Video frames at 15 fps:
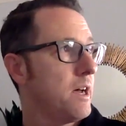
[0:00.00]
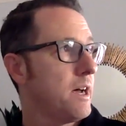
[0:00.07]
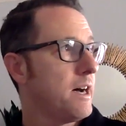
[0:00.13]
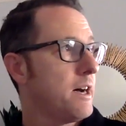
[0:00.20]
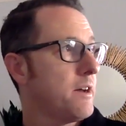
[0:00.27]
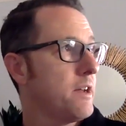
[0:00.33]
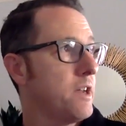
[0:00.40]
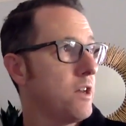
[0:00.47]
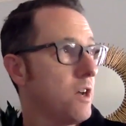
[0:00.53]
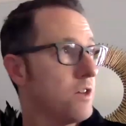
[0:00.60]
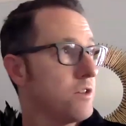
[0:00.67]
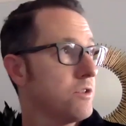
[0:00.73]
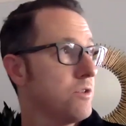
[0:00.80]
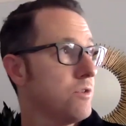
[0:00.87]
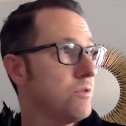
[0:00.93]
It
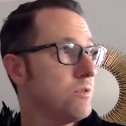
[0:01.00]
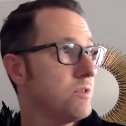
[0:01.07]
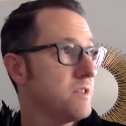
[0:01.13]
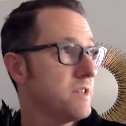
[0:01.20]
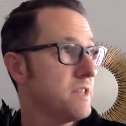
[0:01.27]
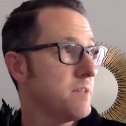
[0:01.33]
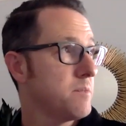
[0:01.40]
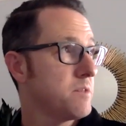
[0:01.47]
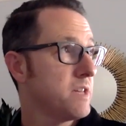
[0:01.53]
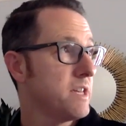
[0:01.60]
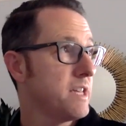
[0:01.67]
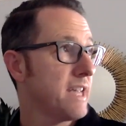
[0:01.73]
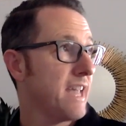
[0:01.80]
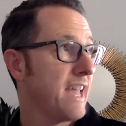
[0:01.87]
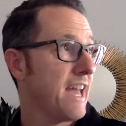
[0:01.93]
also seems that
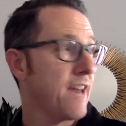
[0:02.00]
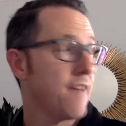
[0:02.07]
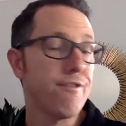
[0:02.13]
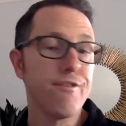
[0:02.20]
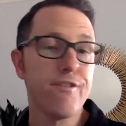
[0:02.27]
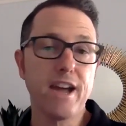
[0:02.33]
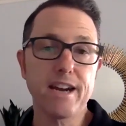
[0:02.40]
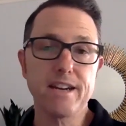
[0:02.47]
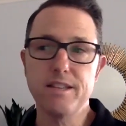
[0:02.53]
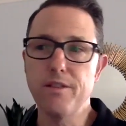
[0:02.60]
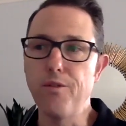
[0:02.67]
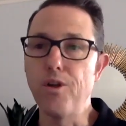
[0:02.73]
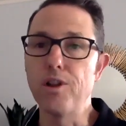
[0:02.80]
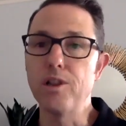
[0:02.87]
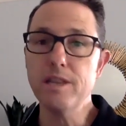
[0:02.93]
it can affect
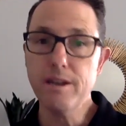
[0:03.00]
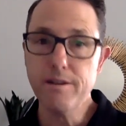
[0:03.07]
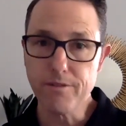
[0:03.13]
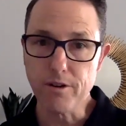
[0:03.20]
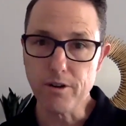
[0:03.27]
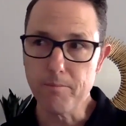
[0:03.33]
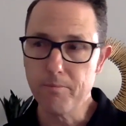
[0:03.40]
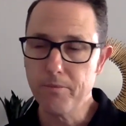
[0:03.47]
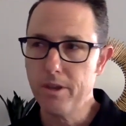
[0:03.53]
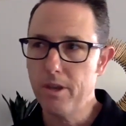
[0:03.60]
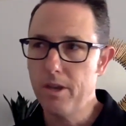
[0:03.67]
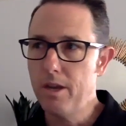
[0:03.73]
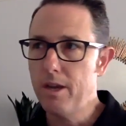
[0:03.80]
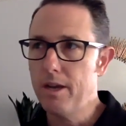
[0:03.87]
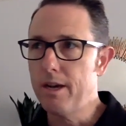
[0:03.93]
the liver.
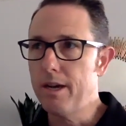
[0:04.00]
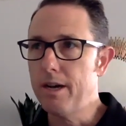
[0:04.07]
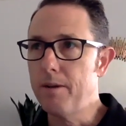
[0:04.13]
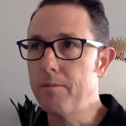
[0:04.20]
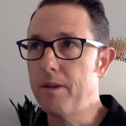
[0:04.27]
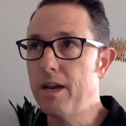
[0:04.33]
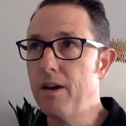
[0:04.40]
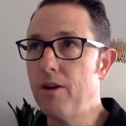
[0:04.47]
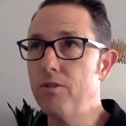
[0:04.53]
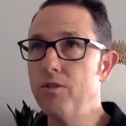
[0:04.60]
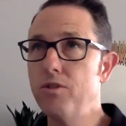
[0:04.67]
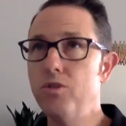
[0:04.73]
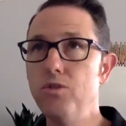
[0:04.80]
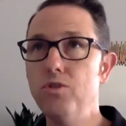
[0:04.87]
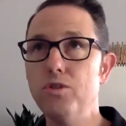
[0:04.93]
Now,
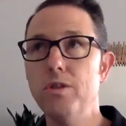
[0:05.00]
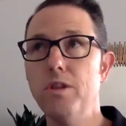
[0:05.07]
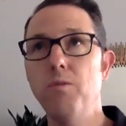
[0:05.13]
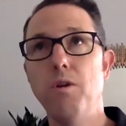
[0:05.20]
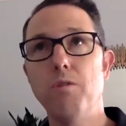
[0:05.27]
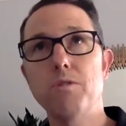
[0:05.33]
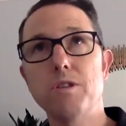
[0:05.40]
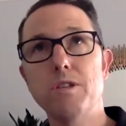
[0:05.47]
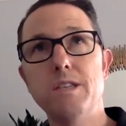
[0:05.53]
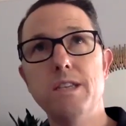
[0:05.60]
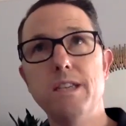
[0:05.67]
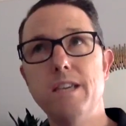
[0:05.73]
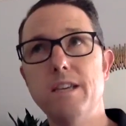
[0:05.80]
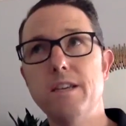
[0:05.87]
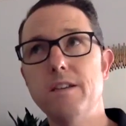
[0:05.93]
usually what we're
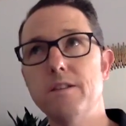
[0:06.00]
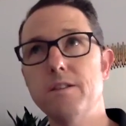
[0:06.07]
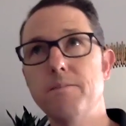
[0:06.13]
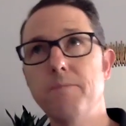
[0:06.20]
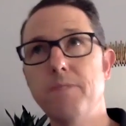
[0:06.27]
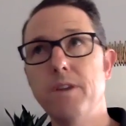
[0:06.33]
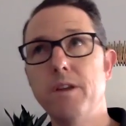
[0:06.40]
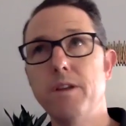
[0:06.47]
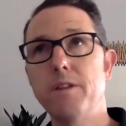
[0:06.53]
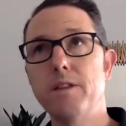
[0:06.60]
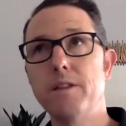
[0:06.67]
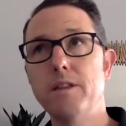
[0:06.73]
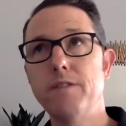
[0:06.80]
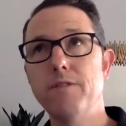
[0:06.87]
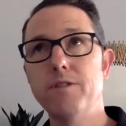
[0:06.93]
seeing is the
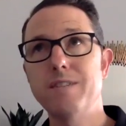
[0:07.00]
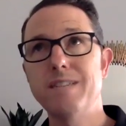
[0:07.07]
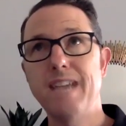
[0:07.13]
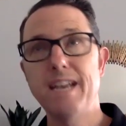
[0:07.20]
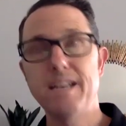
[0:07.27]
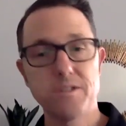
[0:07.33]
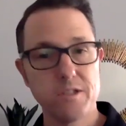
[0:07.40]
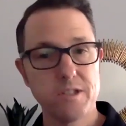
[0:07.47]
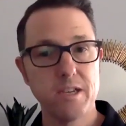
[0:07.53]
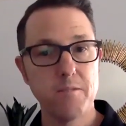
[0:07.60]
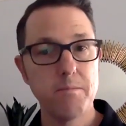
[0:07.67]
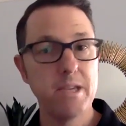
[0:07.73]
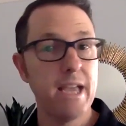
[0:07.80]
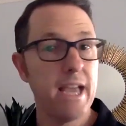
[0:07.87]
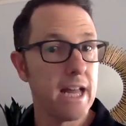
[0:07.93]
liver tests can
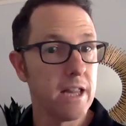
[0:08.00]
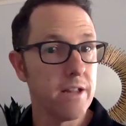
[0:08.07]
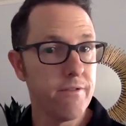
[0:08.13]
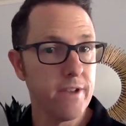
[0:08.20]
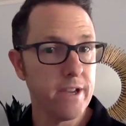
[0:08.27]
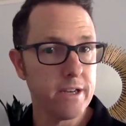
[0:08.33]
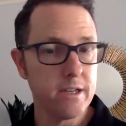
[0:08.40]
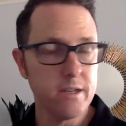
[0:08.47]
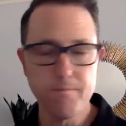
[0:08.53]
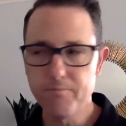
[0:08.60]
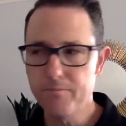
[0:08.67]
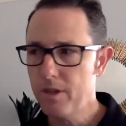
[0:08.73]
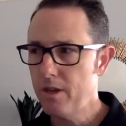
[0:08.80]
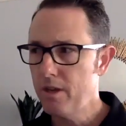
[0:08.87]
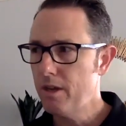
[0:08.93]
be elevated,
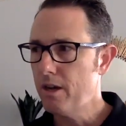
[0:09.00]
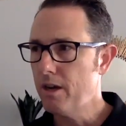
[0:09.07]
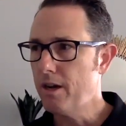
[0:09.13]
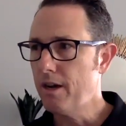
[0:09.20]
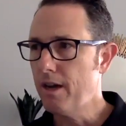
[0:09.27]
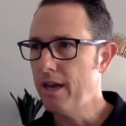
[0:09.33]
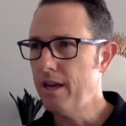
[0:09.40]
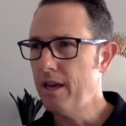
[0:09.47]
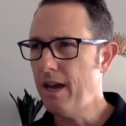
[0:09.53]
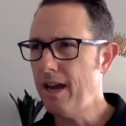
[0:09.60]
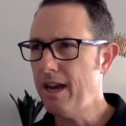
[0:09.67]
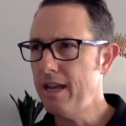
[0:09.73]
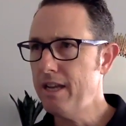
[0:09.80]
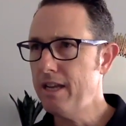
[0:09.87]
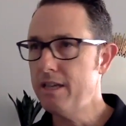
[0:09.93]
and
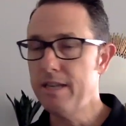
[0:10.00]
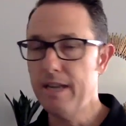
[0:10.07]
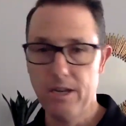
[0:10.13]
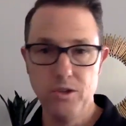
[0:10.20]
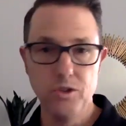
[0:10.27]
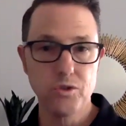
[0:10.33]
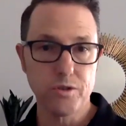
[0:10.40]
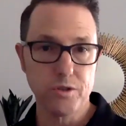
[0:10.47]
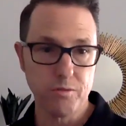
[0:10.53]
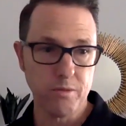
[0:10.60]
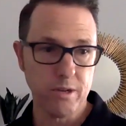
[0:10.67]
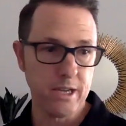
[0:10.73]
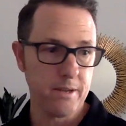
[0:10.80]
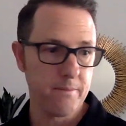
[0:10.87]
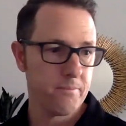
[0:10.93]
not in a dangerous
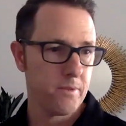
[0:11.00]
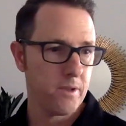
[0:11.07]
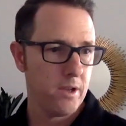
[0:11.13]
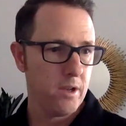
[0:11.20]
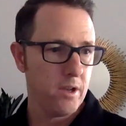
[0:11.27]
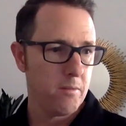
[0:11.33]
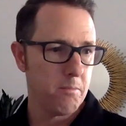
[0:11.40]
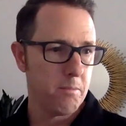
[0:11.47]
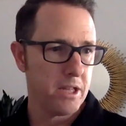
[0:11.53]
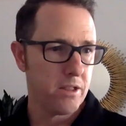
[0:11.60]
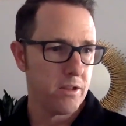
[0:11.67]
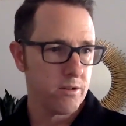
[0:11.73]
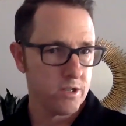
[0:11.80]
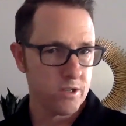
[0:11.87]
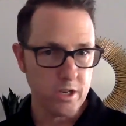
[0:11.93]
way, but
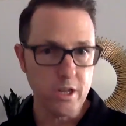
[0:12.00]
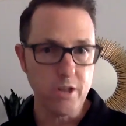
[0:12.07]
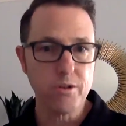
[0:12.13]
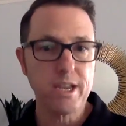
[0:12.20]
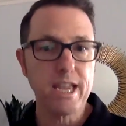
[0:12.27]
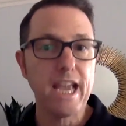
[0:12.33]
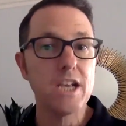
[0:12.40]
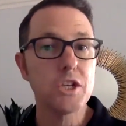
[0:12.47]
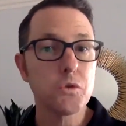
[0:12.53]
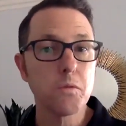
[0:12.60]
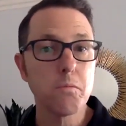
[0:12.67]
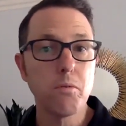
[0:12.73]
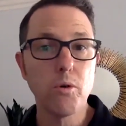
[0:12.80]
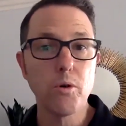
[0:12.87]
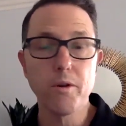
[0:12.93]
there is another case
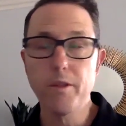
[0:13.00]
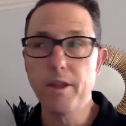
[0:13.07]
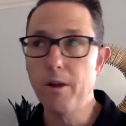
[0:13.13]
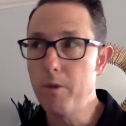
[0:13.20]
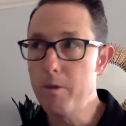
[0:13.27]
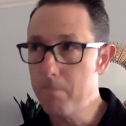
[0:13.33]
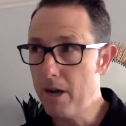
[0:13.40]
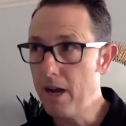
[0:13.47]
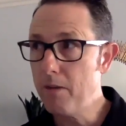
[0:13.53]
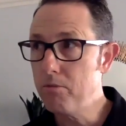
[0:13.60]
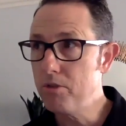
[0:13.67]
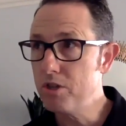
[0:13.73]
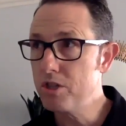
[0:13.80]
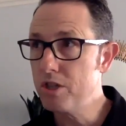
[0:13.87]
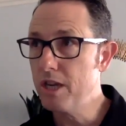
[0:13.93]
report that we
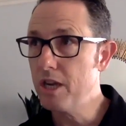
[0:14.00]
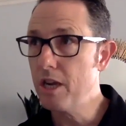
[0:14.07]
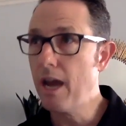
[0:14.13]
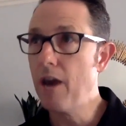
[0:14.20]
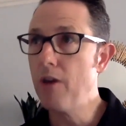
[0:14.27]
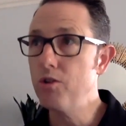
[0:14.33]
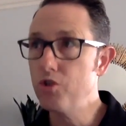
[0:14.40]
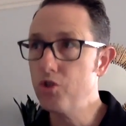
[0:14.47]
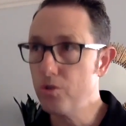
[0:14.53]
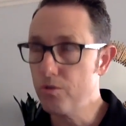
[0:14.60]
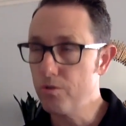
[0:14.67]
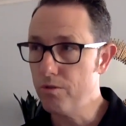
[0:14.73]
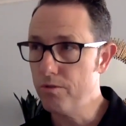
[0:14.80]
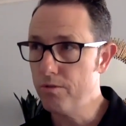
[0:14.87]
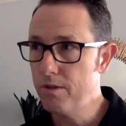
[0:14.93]
published in our
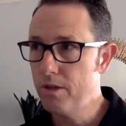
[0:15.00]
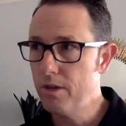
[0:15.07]
journal